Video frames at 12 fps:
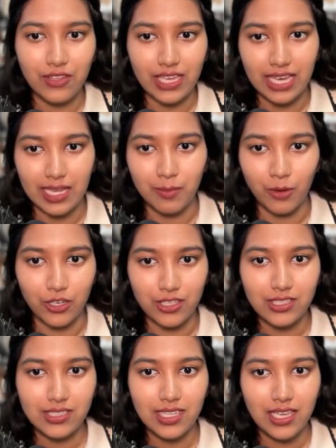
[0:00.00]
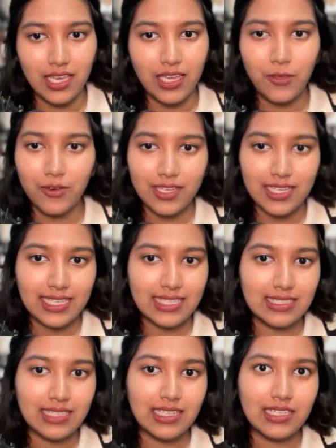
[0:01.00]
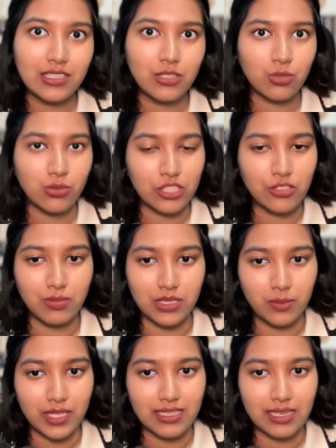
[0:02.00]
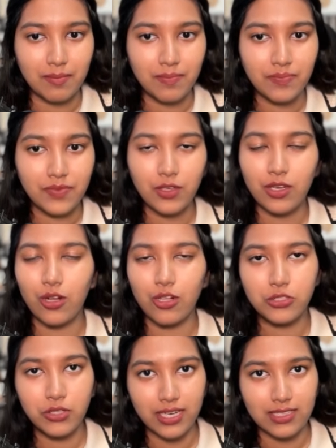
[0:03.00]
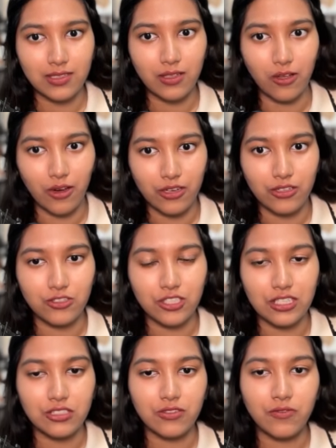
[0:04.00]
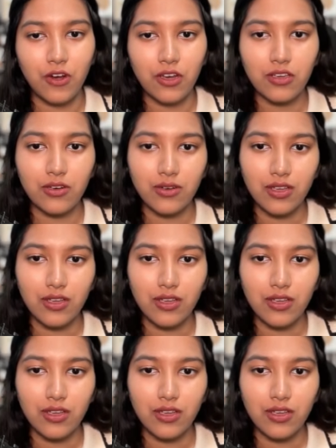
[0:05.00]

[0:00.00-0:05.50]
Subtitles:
AI models, and you can easily switch between them. You can also ask Claude to change it for you.